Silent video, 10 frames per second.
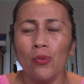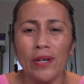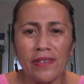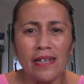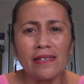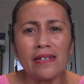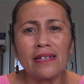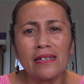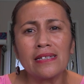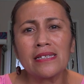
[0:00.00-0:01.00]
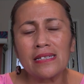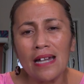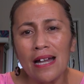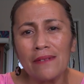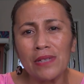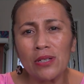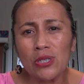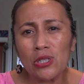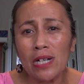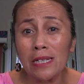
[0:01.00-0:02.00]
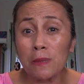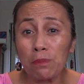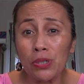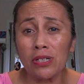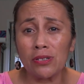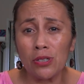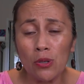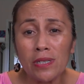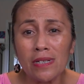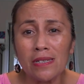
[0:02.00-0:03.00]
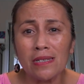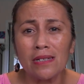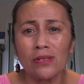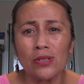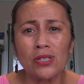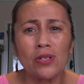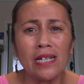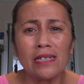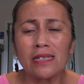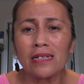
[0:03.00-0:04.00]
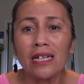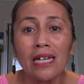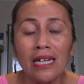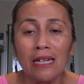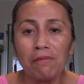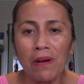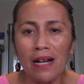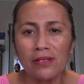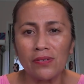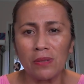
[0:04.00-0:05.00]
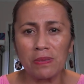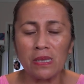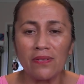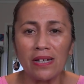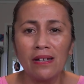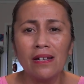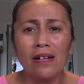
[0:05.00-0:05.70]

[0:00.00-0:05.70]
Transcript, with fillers: We think that it is time that Australia is put on notice. And Australia is a key part of the Pacific